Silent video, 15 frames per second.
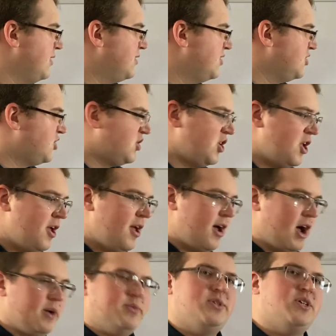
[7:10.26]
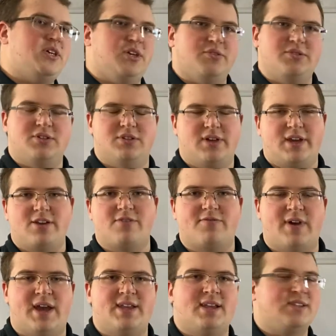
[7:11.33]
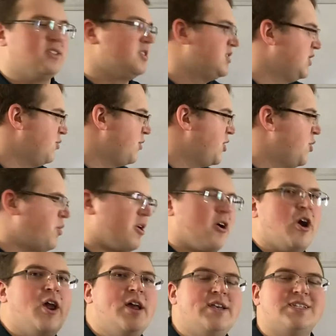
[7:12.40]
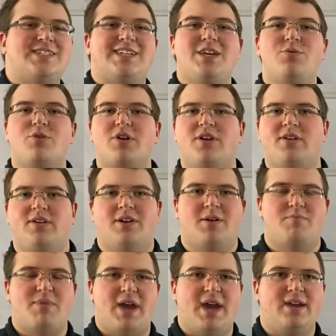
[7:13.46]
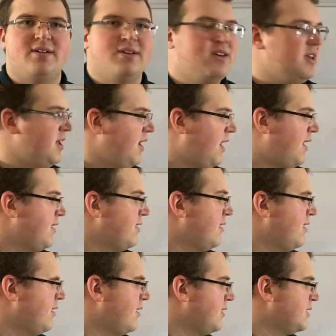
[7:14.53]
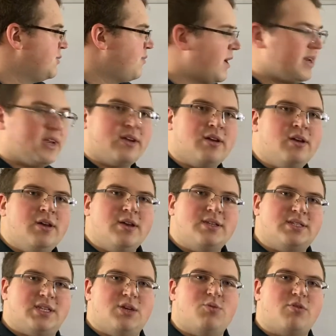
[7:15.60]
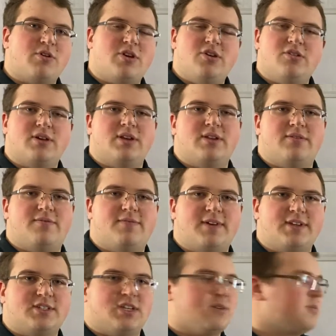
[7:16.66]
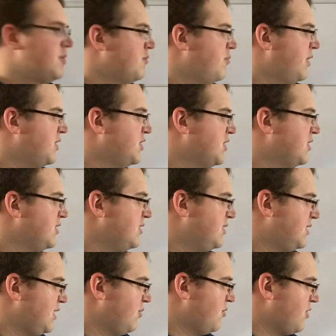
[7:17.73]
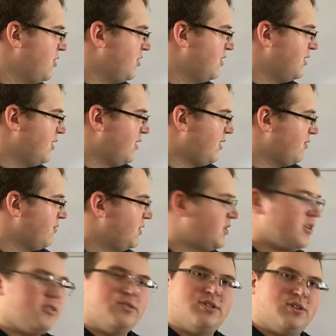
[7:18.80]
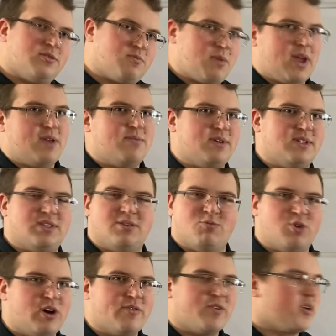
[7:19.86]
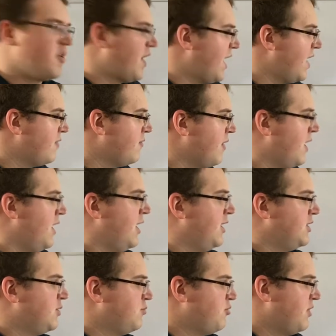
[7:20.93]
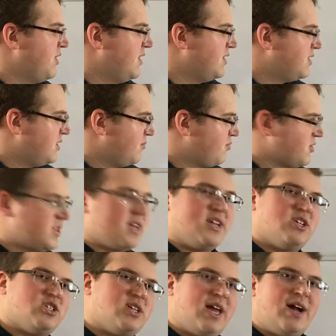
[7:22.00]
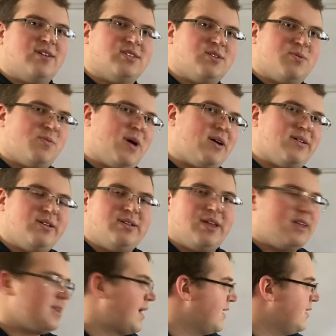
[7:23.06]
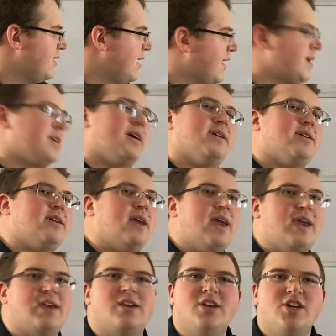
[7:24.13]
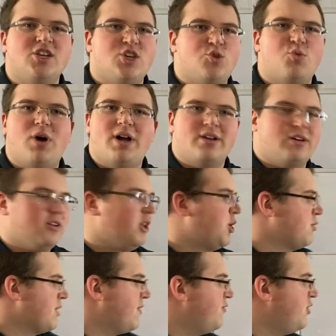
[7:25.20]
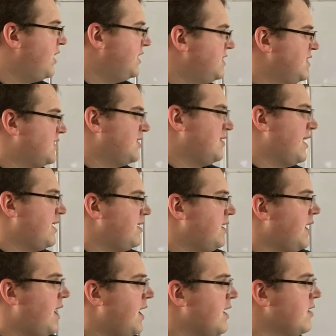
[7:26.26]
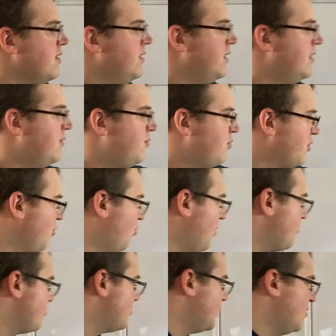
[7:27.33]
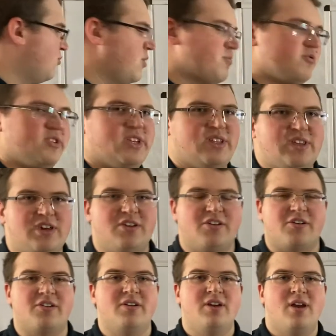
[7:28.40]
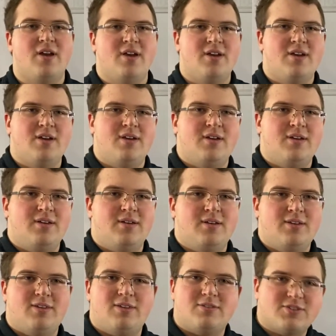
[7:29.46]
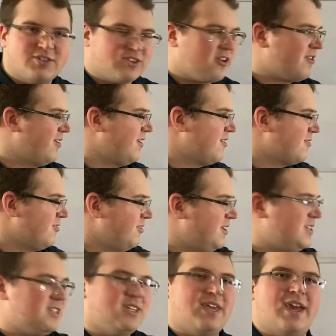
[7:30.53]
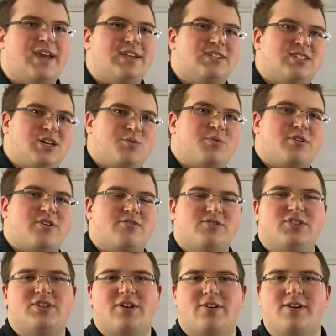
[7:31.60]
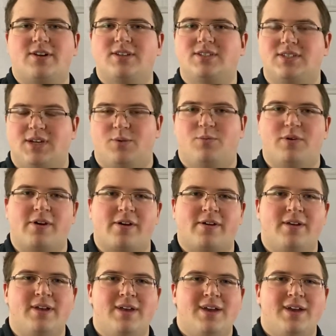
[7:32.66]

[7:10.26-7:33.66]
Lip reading: is up to you to look at your finances, see where you are, see where you can cut back on spending, see where you can fix up your budget, see where you can reduce your payments and whatever you have to bring this percentage down to about 99, 98. You want to go lower. If you get this to 98, put 1% here, you're starting. You're at least getting somewhere. You're starting somewhere,